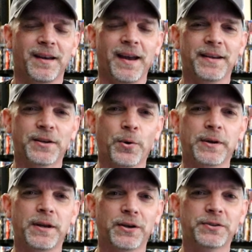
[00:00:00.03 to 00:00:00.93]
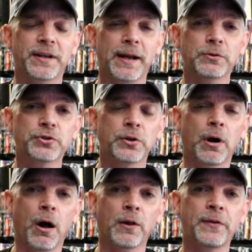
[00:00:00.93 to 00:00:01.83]
Hey, Tony here. Today I'm going to show you
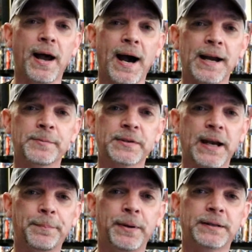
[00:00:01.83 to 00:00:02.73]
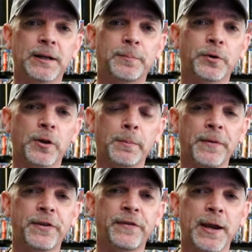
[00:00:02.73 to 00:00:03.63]
all of the items that I picked up during the
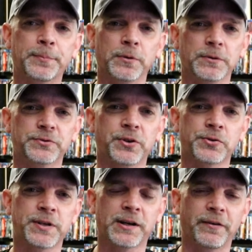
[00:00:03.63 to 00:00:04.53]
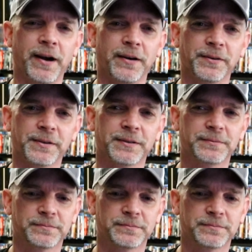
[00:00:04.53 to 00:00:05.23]
month of April, so stick around.